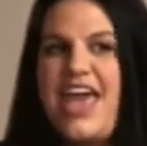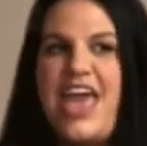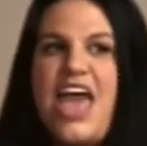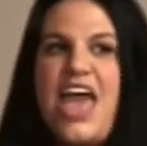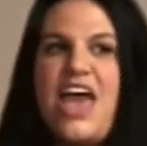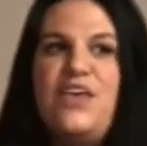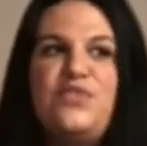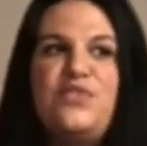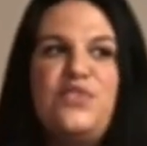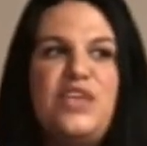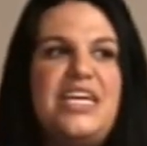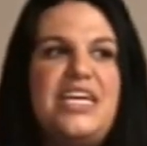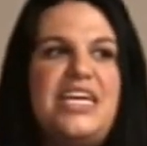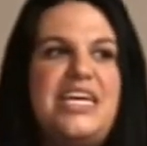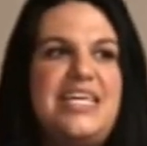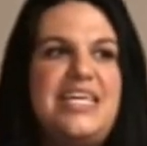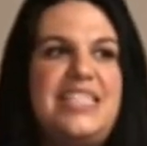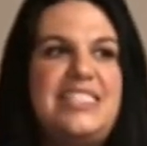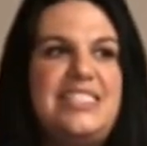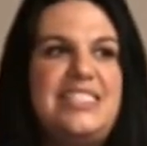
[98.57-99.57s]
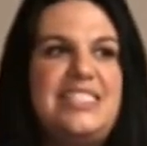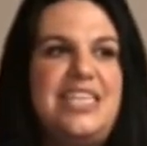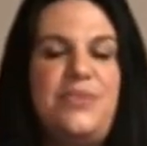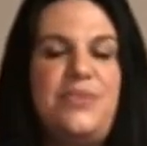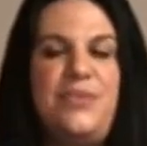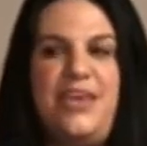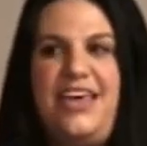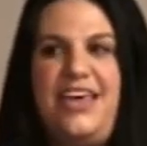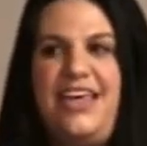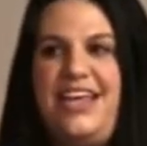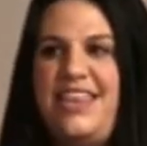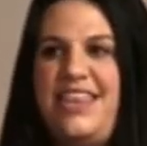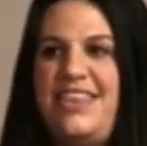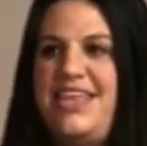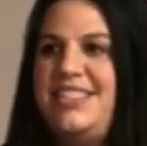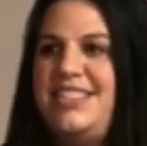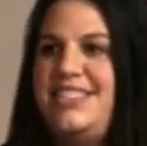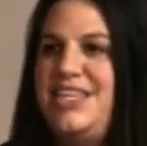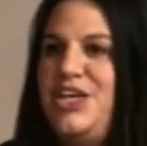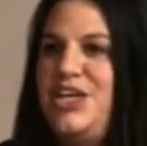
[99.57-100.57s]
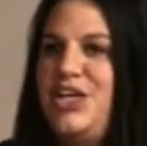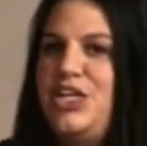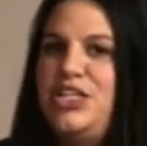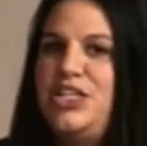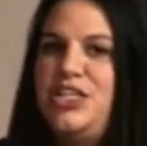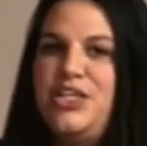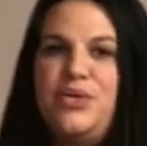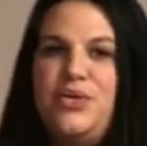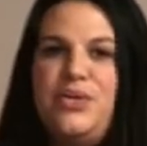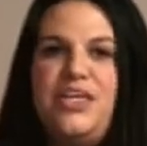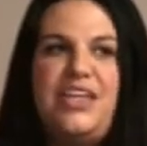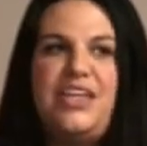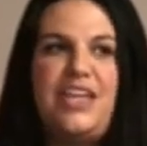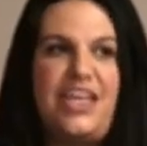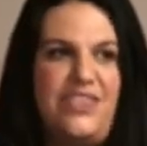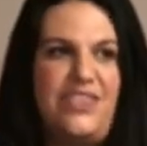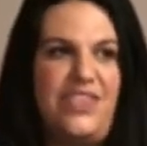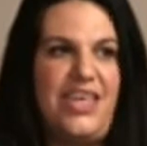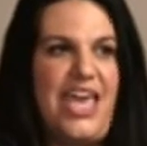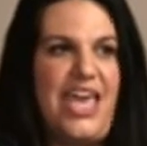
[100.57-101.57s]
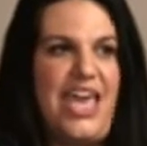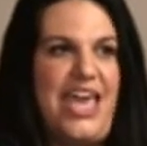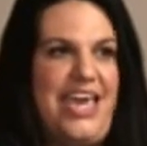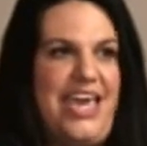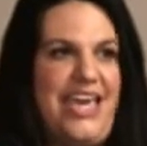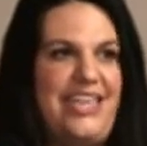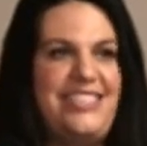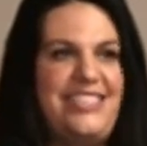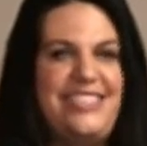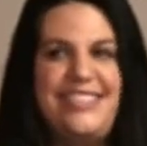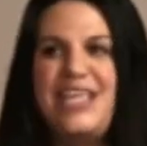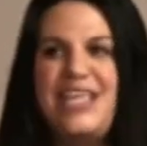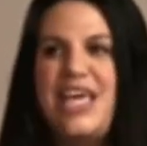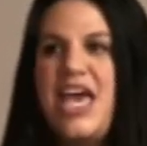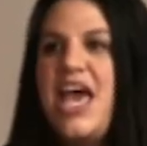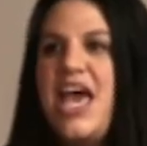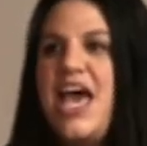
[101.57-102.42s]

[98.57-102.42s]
Okay, every exhibit that's included in the case,